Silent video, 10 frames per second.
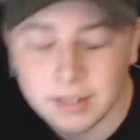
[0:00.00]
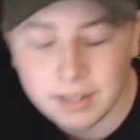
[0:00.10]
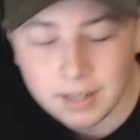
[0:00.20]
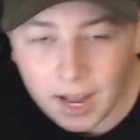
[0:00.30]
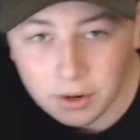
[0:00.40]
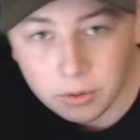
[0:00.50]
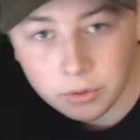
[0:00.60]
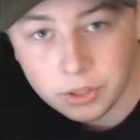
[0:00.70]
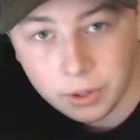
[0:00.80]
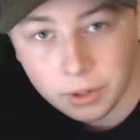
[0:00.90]
is a tactical
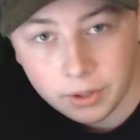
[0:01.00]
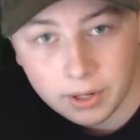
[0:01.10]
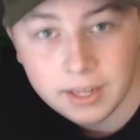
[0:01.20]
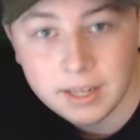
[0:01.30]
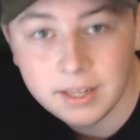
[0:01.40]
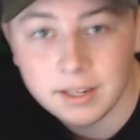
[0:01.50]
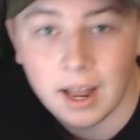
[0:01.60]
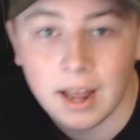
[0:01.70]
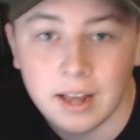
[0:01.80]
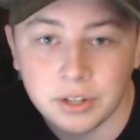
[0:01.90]
shooter, there is
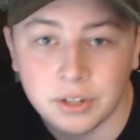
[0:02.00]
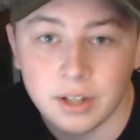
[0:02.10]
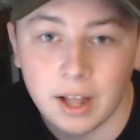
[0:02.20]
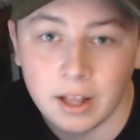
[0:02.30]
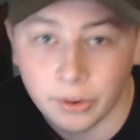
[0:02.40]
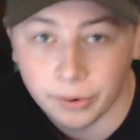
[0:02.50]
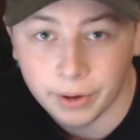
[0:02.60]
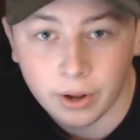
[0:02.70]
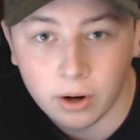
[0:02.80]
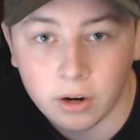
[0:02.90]
a slight
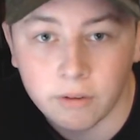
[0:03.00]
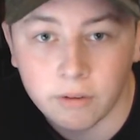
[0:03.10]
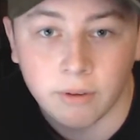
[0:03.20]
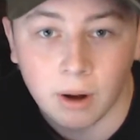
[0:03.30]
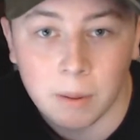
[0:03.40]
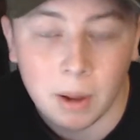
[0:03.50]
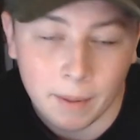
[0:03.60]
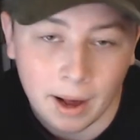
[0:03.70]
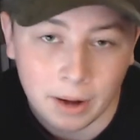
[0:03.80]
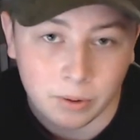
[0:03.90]
learning curve from a
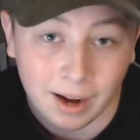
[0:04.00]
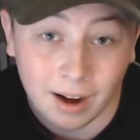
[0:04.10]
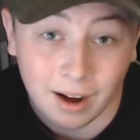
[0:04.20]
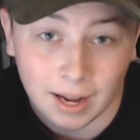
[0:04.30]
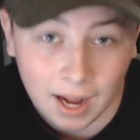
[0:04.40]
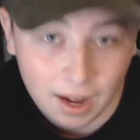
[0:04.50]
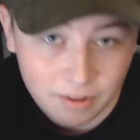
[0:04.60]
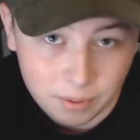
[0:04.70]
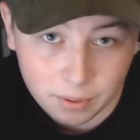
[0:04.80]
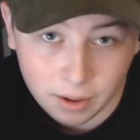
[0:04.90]
battle royale like I've
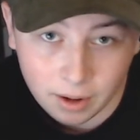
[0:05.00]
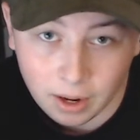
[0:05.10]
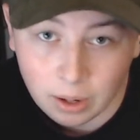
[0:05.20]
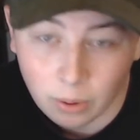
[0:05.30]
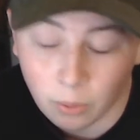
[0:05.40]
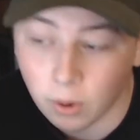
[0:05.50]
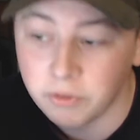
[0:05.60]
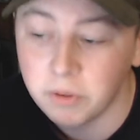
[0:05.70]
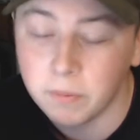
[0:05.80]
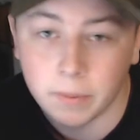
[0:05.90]
been playing, or if
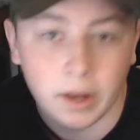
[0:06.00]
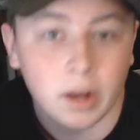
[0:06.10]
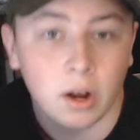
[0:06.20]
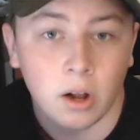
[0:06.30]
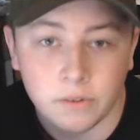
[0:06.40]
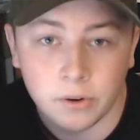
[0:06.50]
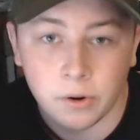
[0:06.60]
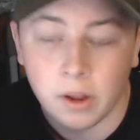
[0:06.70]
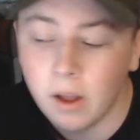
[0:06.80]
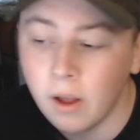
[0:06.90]
you've been playing Call of
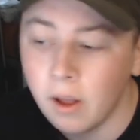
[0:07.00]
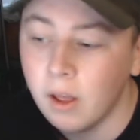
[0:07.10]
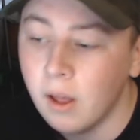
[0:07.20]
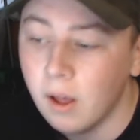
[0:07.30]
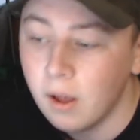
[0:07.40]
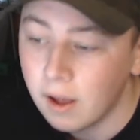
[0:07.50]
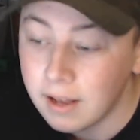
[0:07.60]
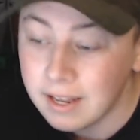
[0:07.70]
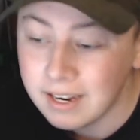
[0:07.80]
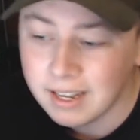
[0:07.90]
Duty.
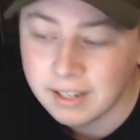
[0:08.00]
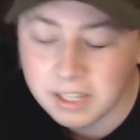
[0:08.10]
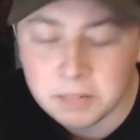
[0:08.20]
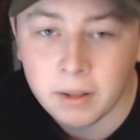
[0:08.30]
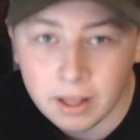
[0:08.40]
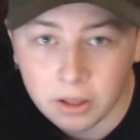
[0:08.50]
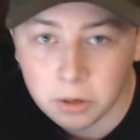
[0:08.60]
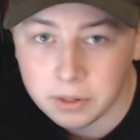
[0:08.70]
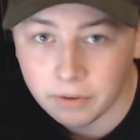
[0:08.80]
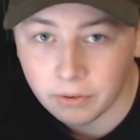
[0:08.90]
It does play a little
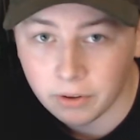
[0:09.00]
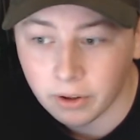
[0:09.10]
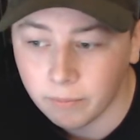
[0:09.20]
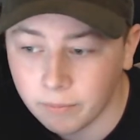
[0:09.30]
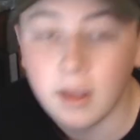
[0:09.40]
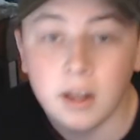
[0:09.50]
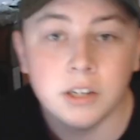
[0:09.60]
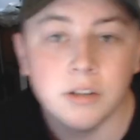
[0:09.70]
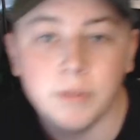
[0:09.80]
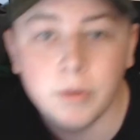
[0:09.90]
bit differently. Here's
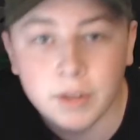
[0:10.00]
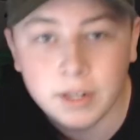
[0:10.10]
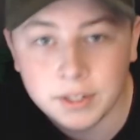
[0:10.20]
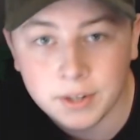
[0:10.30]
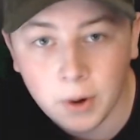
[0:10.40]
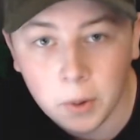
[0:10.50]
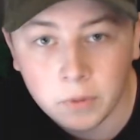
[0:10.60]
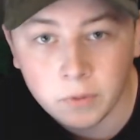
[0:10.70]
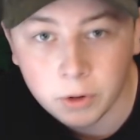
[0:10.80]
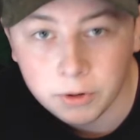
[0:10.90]
a few things to know
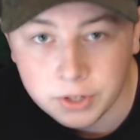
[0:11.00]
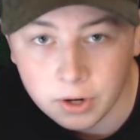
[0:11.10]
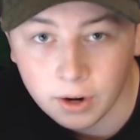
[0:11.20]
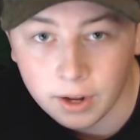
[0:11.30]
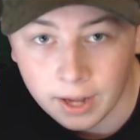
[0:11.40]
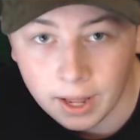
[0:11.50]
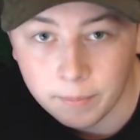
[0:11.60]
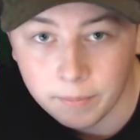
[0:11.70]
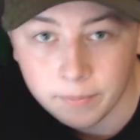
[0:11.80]
before you start a game.